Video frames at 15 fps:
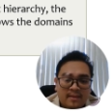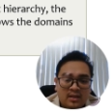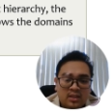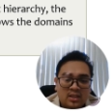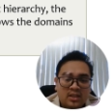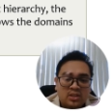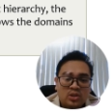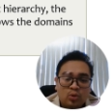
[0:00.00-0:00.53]

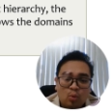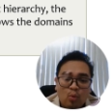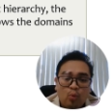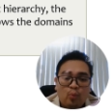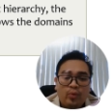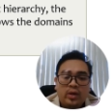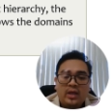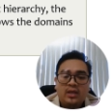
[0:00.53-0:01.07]
the
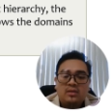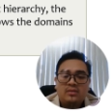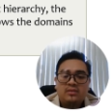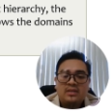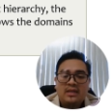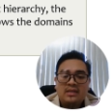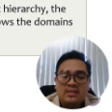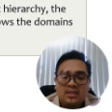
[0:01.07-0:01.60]
two-way
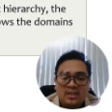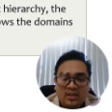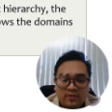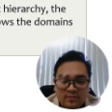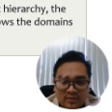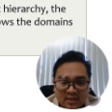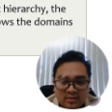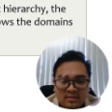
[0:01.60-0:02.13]
transitive
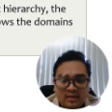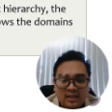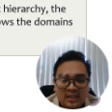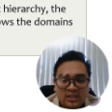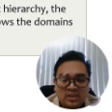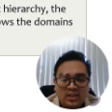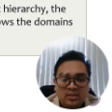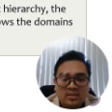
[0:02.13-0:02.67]

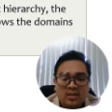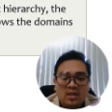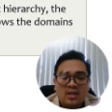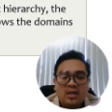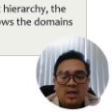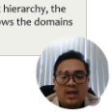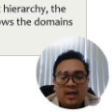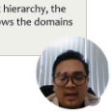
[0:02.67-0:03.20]
translation
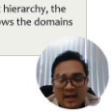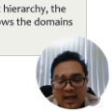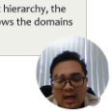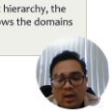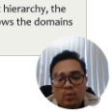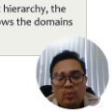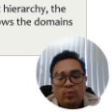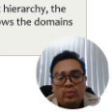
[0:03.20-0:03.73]

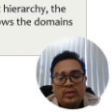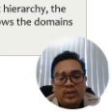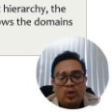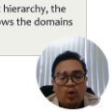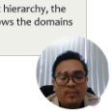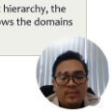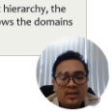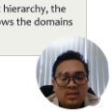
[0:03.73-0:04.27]
allow the
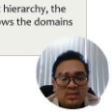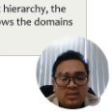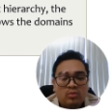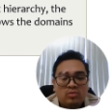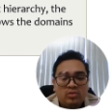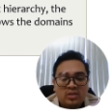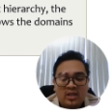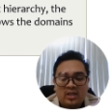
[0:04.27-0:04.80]
domains to
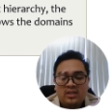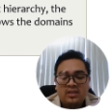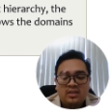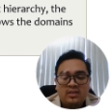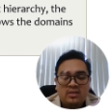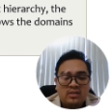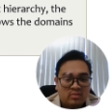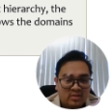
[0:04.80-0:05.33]
share the
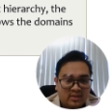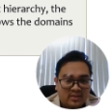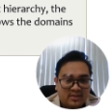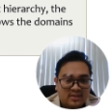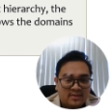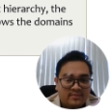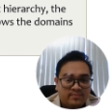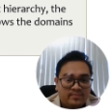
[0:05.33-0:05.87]
resources.